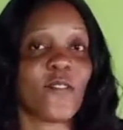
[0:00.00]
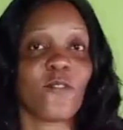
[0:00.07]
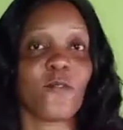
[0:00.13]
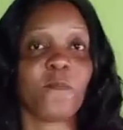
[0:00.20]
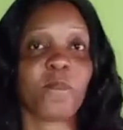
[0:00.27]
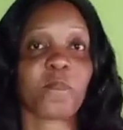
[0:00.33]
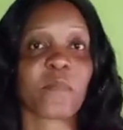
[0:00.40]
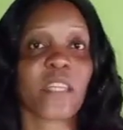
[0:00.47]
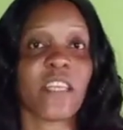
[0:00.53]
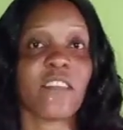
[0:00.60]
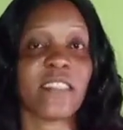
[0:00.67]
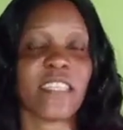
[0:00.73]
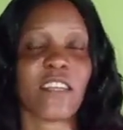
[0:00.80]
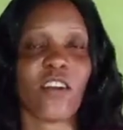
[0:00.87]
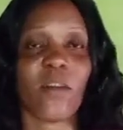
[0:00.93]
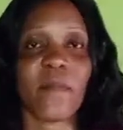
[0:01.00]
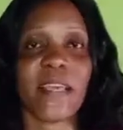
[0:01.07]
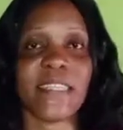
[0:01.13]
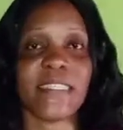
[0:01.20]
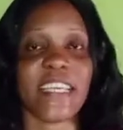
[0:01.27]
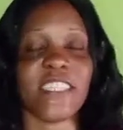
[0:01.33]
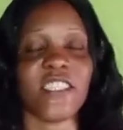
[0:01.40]
to use the
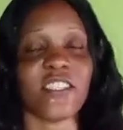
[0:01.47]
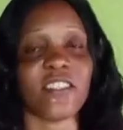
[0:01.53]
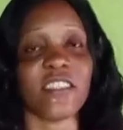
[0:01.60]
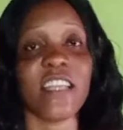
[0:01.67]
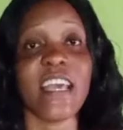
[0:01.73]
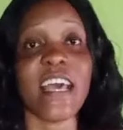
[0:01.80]
comment section.